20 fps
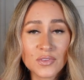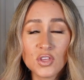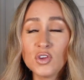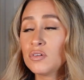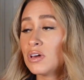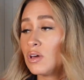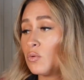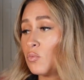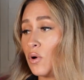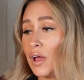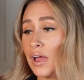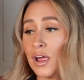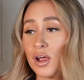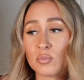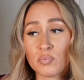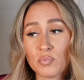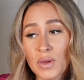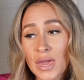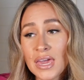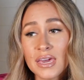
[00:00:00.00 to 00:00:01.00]
You can
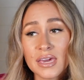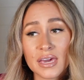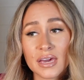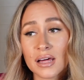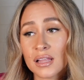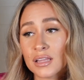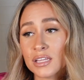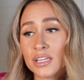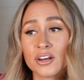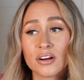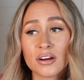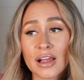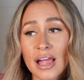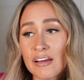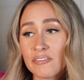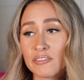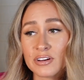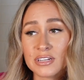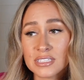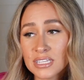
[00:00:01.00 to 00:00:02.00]
wear pink and glitter
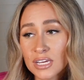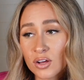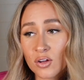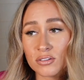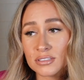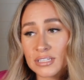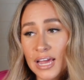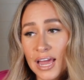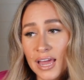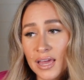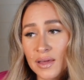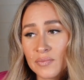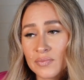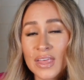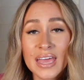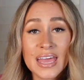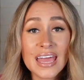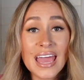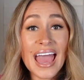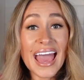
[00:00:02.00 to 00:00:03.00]
every single day.
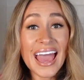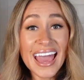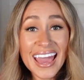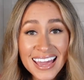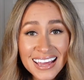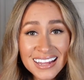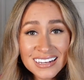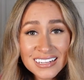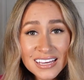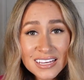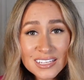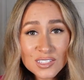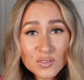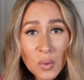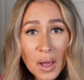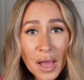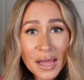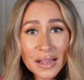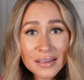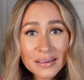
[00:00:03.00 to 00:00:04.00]
And guess
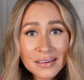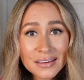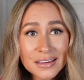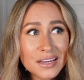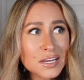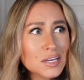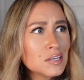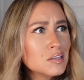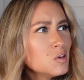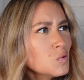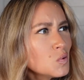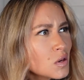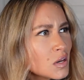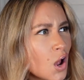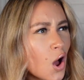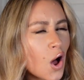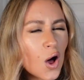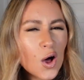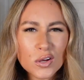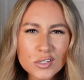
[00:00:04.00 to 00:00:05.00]
what? You
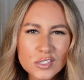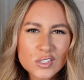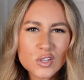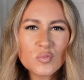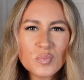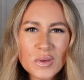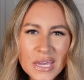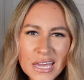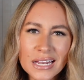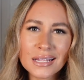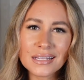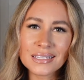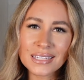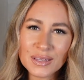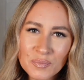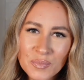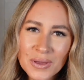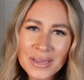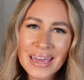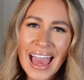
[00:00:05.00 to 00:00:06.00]
can also be an
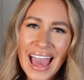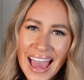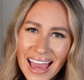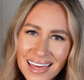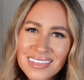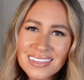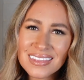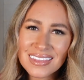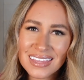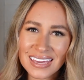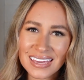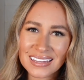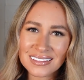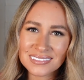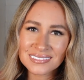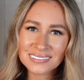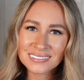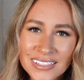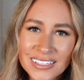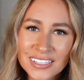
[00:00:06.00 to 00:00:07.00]
Olympic athlete.
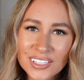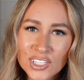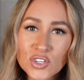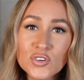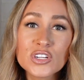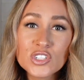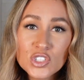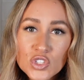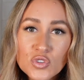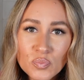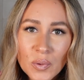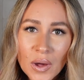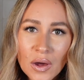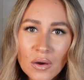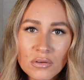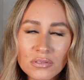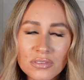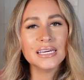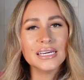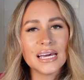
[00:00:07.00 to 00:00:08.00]
You can do
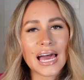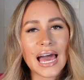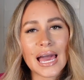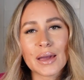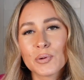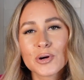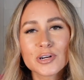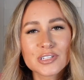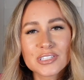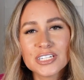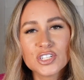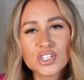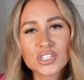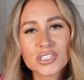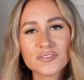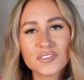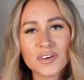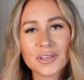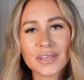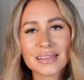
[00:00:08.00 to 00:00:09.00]
both. I personally
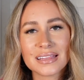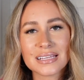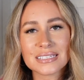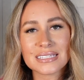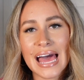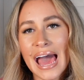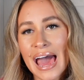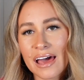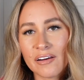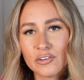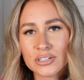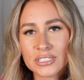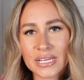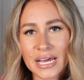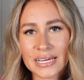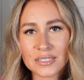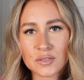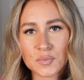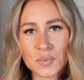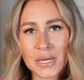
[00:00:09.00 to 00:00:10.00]
just feel like this
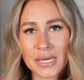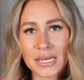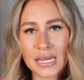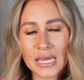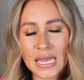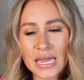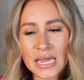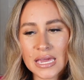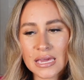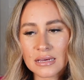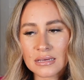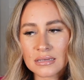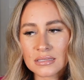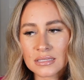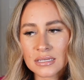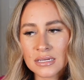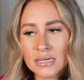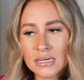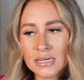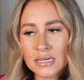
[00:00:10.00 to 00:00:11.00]
advertisement
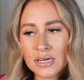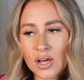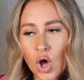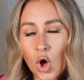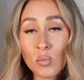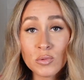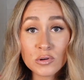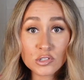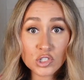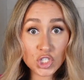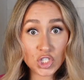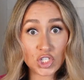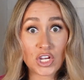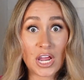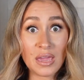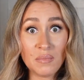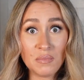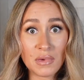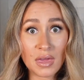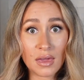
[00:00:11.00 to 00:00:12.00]
is almost
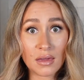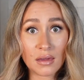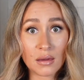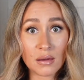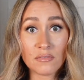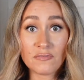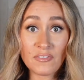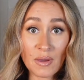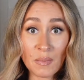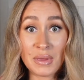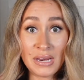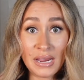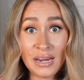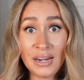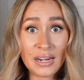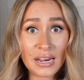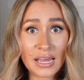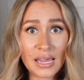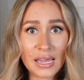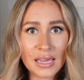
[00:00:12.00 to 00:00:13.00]
shaming
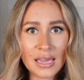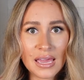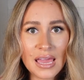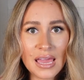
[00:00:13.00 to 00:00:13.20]
femininity.